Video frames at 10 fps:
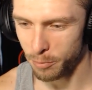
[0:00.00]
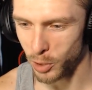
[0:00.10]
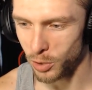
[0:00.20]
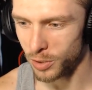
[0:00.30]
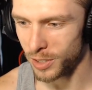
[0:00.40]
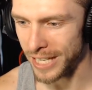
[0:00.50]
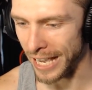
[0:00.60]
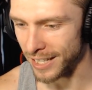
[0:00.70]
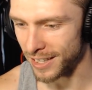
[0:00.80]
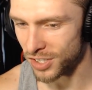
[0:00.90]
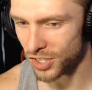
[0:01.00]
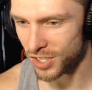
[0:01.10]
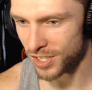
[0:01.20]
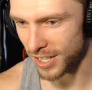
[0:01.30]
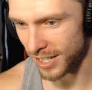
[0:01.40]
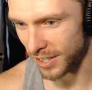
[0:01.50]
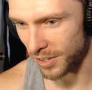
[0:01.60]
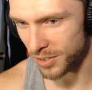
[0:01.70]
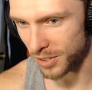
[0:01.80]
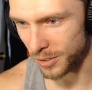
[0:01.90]
Yeti that's just sitting
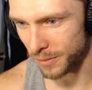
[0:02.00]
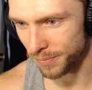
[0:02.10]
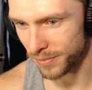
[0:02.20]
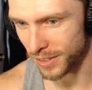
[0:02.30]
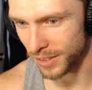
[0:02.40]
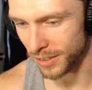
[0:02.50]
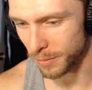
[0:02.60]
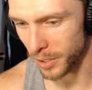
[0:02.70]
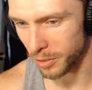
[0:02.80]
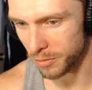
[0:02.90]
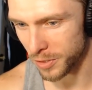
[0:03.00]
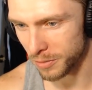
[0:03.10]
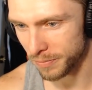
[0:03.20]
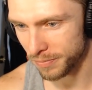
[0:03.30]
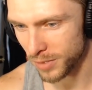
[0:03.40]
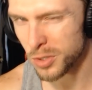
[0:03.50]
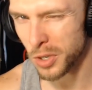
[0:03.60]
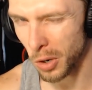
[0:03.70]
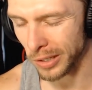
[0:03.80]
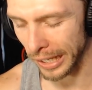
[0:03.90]
there too. The microphone.
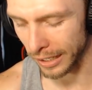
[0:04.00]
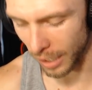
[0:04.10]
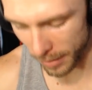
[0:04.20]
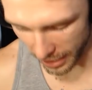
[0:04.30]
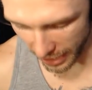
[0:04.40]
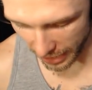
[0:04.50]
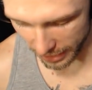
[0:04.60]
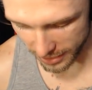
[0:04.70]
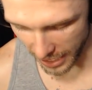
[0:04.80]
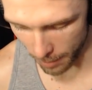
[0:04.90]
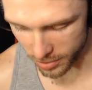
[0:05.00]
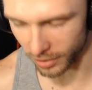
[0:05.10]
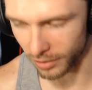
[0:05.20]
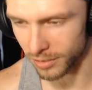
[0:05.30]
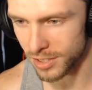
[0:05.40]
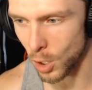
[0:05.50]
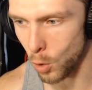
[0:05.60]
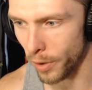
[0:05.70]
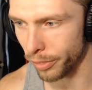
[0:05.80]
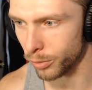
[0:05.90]
Those are okay. I mean, I got a Samsung
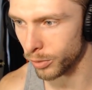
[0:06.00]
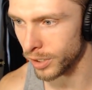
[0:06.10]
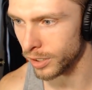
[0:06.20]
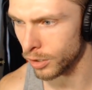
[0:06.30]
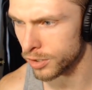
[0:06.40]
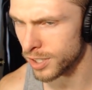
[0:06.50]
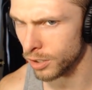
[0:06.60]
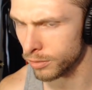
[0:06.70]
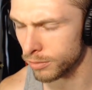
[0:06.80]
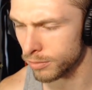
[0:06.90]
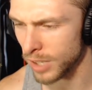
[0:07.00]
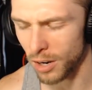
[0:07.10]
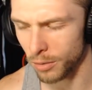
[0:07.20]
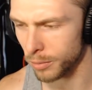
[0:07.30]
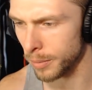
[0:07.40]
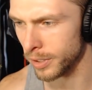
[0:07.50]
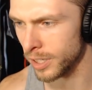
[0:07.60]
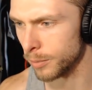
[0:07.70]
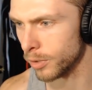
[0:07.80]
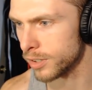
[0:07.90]
CO13 or CO. I don't remember
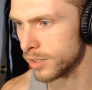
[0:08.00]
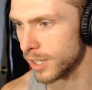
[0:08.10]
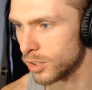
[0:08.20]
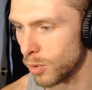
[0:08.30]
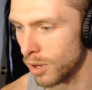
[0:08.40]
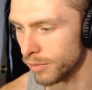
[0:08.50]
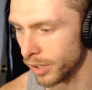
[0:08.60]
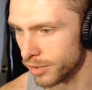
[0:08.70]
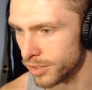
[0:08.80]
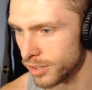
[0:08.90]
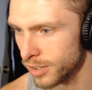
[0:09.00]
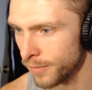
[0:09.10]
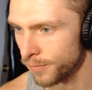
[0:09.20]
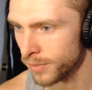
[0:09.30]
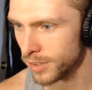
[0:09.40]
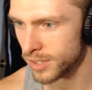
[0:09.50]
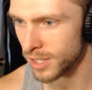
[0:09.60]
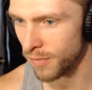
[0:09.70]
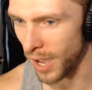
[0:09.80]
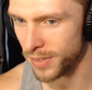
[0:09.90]
anymore. It's like 12 years
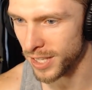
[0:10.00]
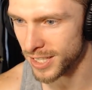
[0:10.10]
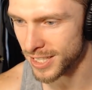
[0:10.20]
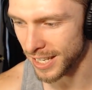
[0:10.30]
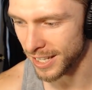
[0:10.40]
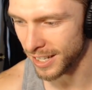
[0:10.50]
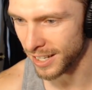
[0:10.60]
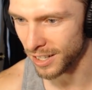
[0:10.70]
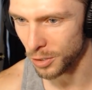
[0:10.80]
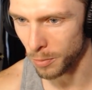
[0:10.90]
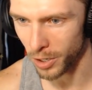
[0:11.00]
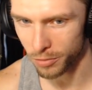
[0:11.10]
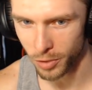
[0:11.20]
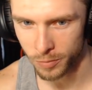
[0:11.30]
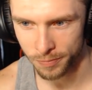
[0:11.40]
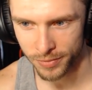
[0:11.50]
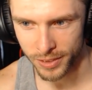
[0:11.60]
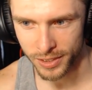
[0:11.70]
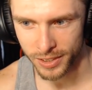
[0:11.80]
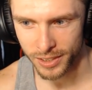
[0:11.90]
since I've had this thing. I gotta get a new microphone.
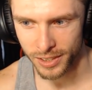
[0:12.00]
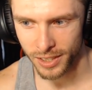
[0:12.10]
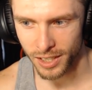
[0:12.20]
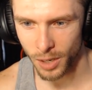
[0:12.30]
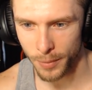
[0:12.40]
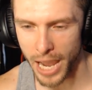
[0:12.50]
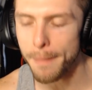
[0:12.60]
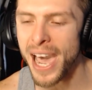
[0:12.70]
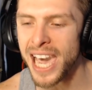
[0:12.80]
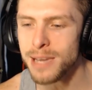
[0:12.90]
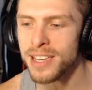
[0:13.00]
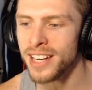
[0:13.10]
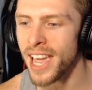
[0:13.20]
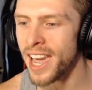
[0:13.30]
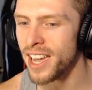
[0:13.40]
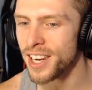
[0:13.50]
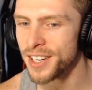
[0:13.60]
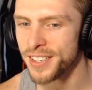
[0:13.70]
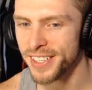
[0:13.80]
Oh, we got baby now.